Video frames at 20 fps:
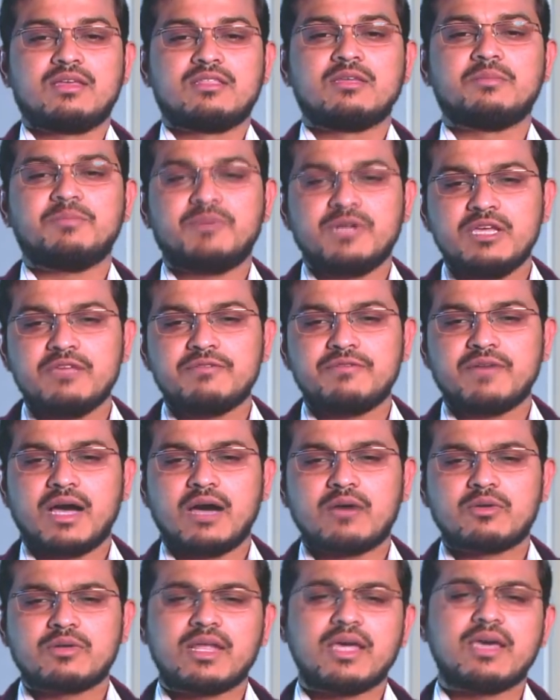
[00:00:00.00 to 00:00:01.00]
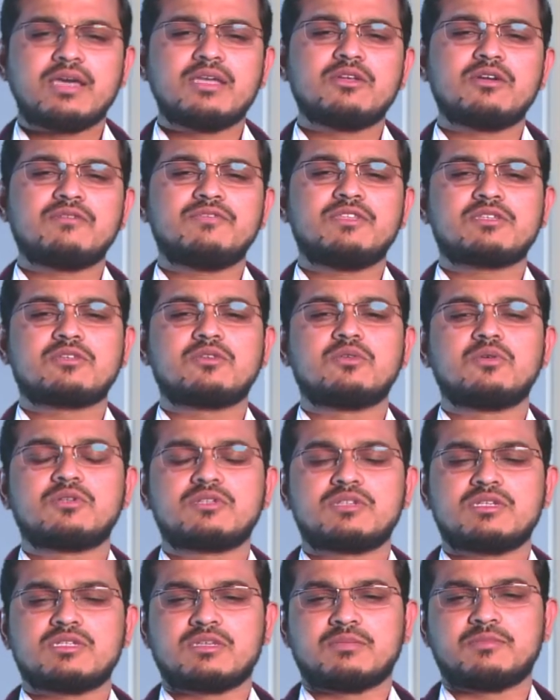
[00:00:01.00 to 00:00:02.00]
The brief outline of this
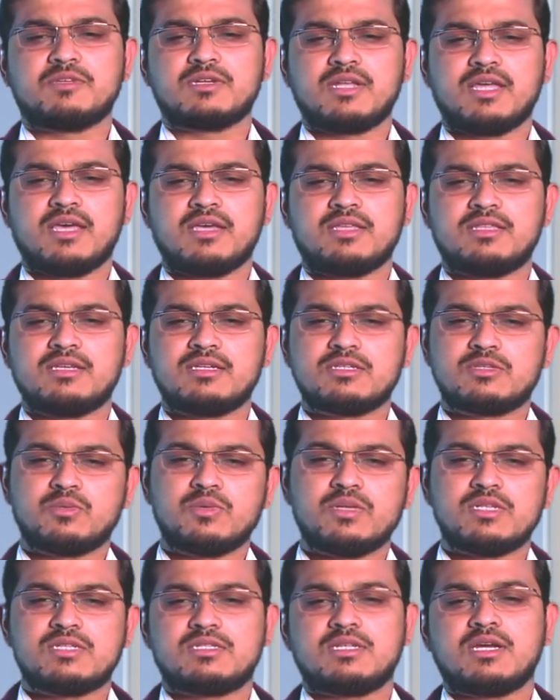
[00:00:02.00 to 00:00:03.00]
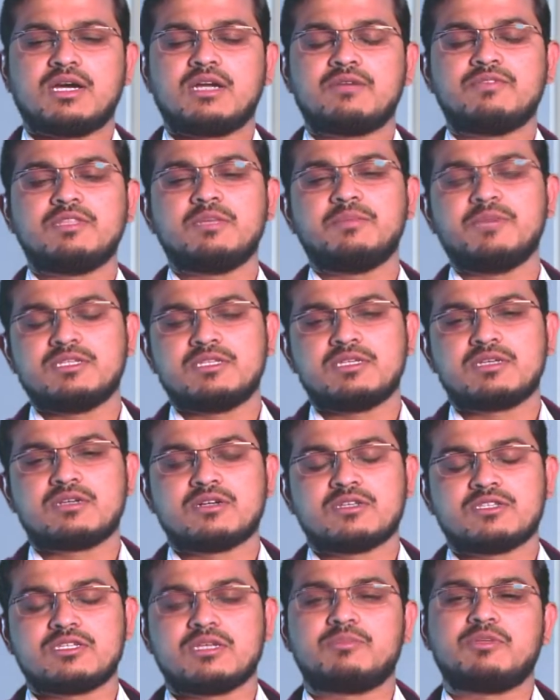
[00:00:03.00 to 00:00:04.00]
course is something like this. We'll start with the basic
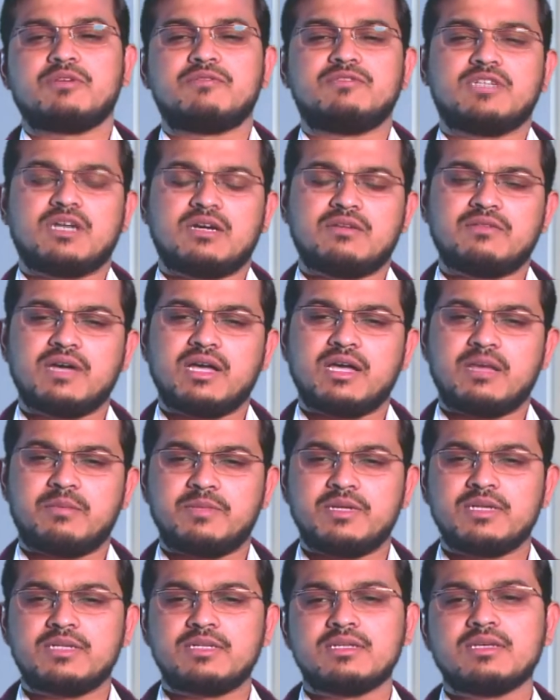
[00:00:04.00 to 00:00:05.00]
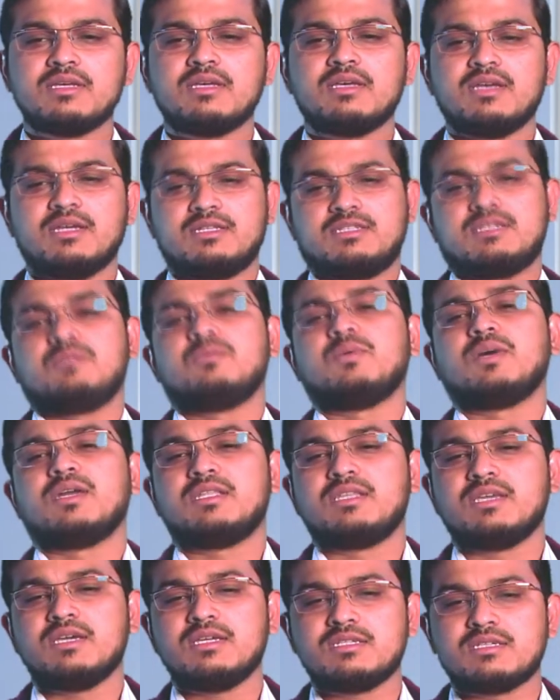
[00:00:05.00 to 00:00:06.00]
concept of Java applet, its
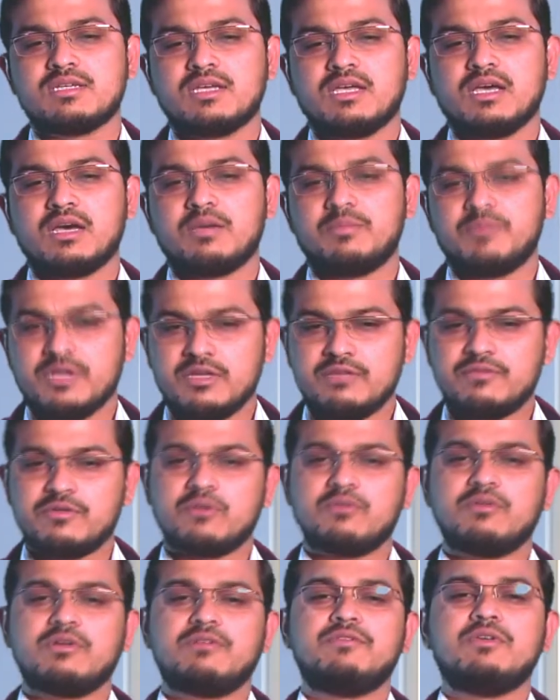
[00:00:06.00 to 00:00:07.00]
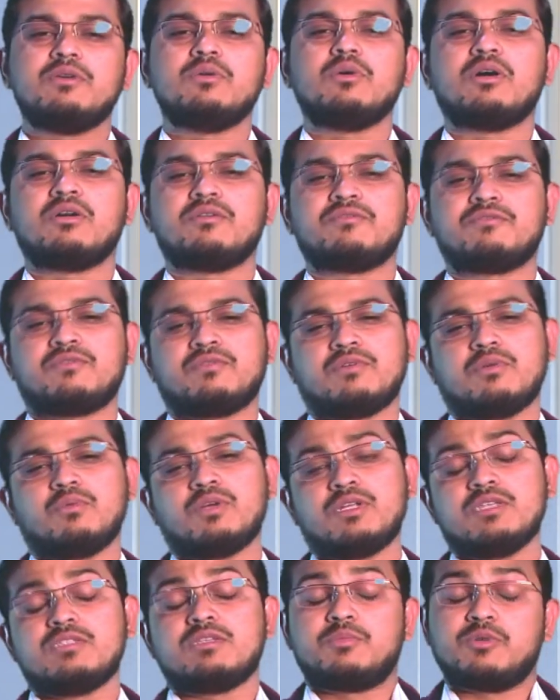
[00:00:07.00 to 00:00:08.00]
advantage, a brief overview of
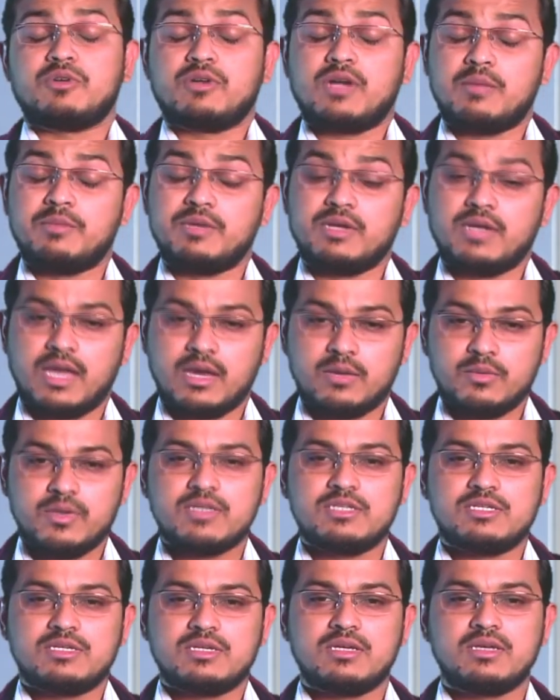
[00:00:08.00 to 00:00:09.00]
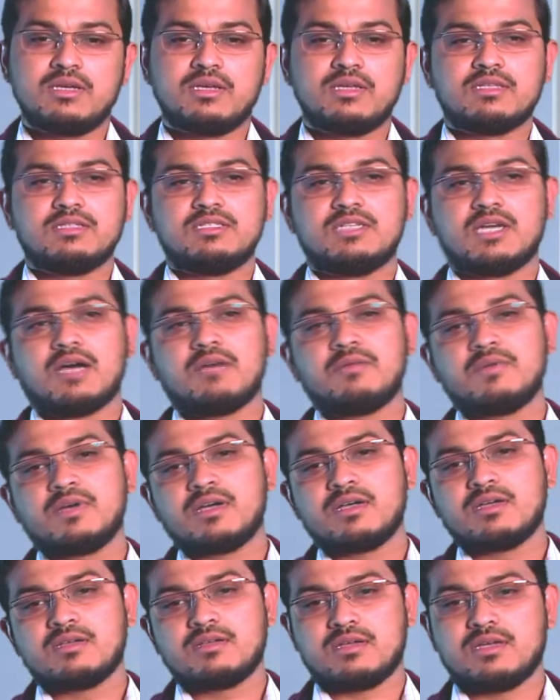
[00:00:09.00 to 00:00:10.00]
what is a programming language,
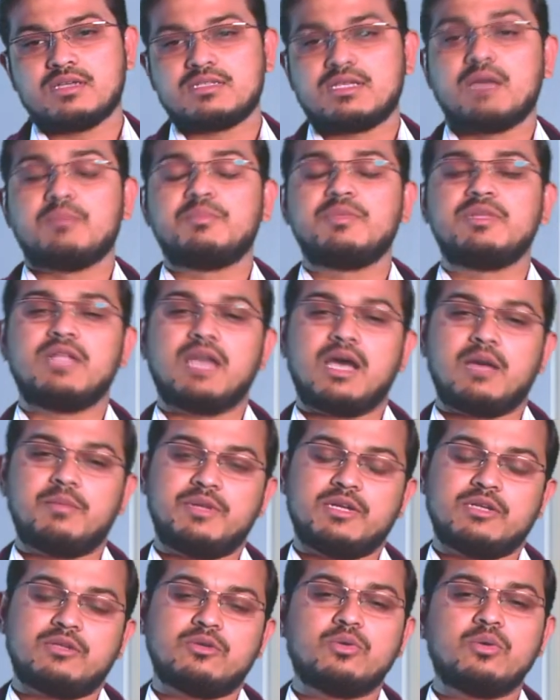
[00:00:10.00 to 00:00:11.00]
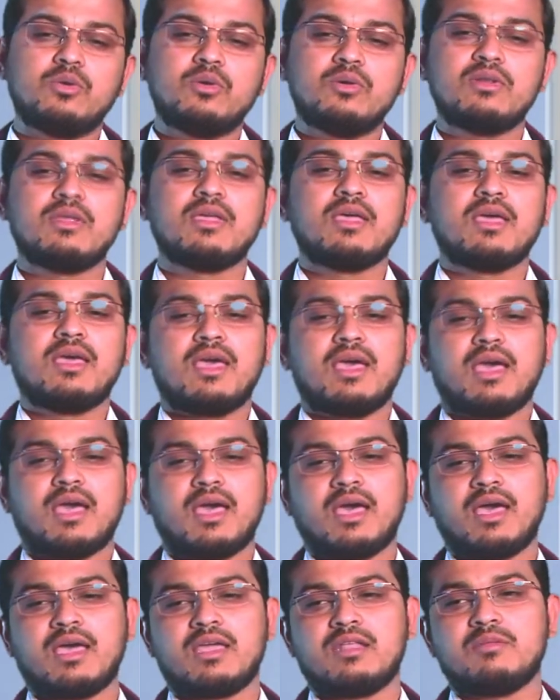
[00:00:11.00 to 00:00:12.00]
Java, a sample applet code,
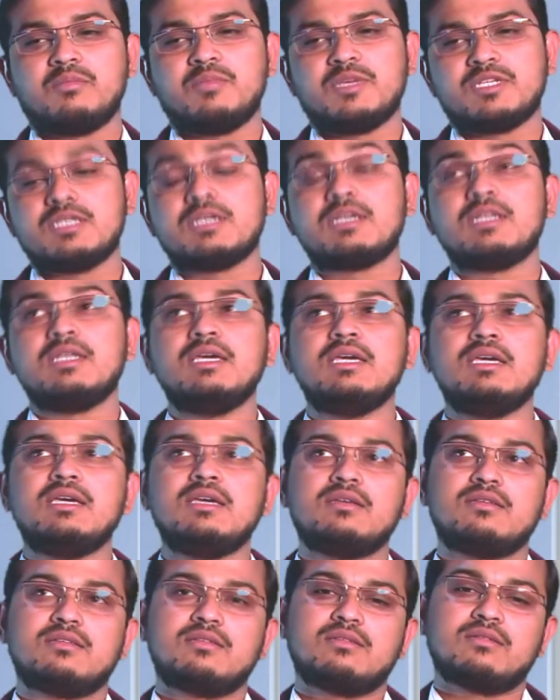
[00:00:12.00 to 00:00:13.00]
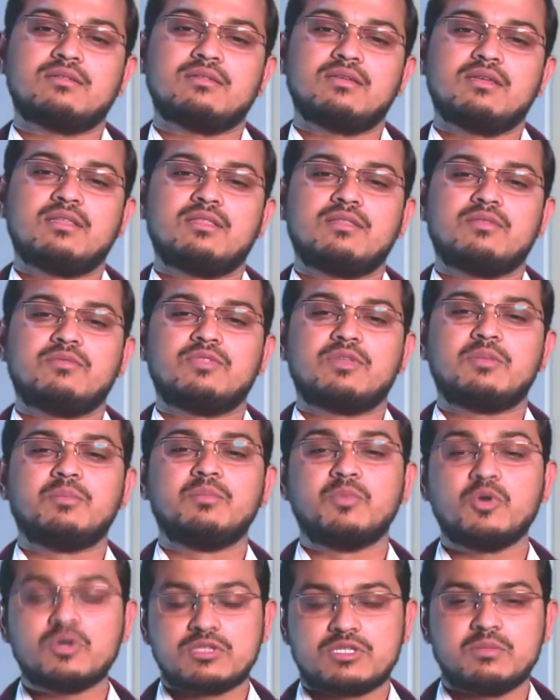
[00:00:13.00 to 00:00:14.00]
and basically the
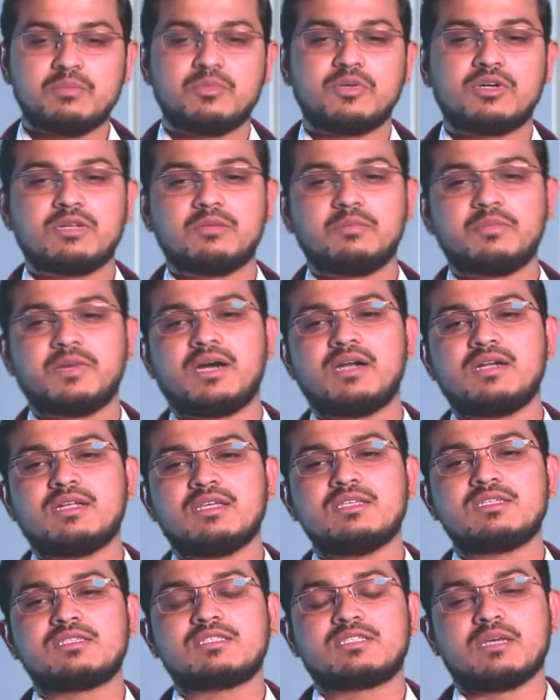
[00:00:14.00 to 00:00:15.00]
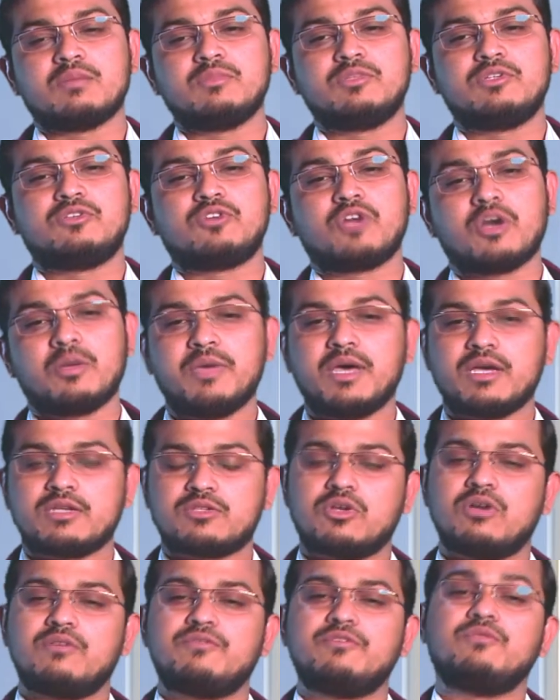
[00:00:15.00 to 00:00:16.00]
most important part is some
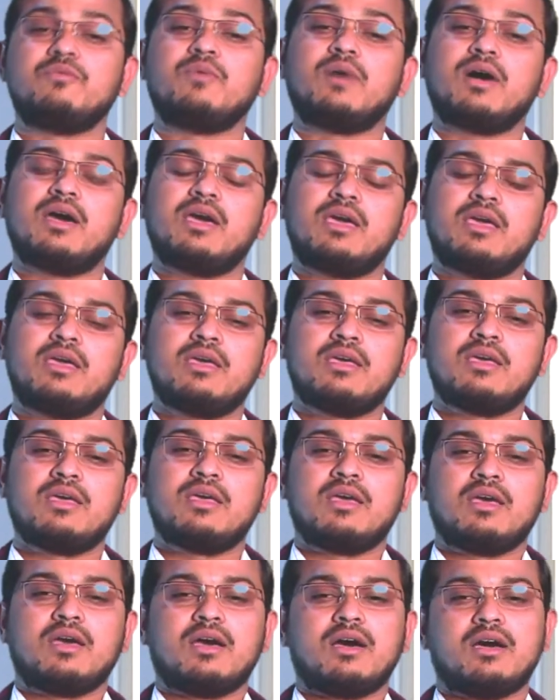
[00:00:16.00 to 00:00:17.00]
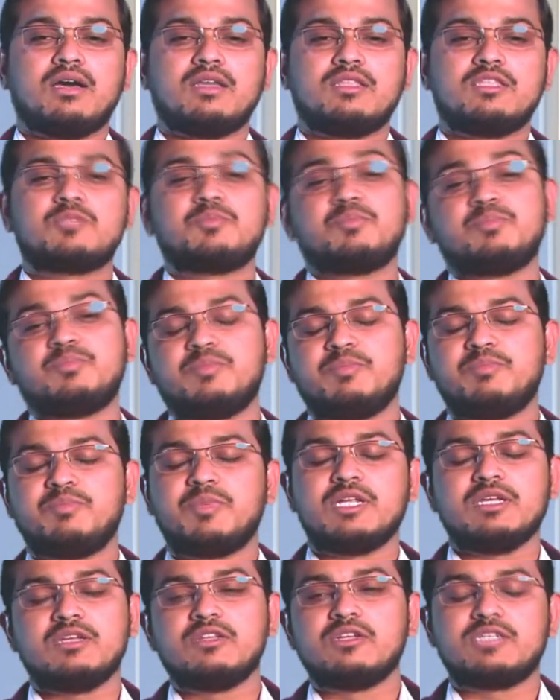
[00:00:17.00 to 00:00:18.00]
drawbacks of why this
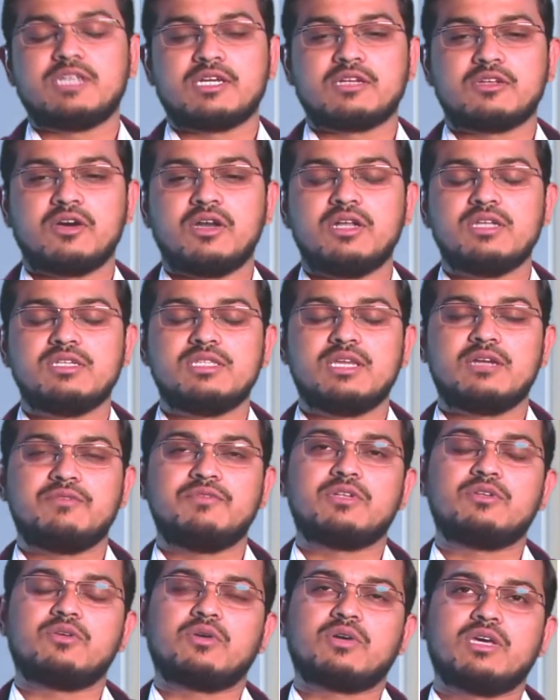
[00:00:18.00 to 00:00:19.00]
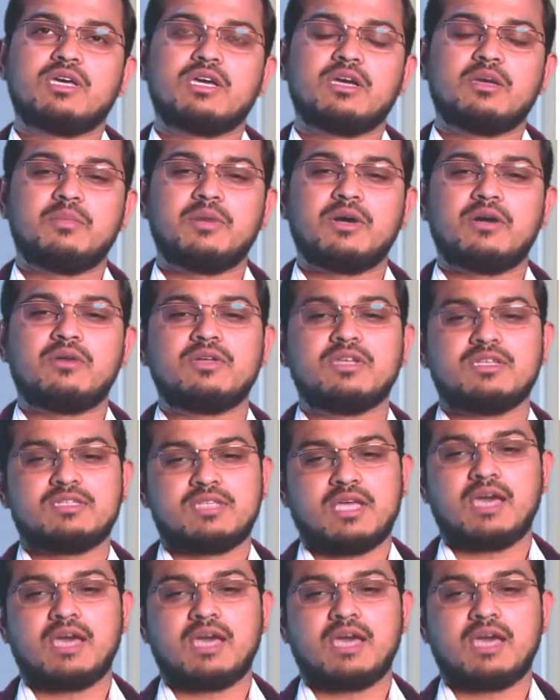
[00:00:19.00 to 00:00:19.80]
particular technology that we are talking about is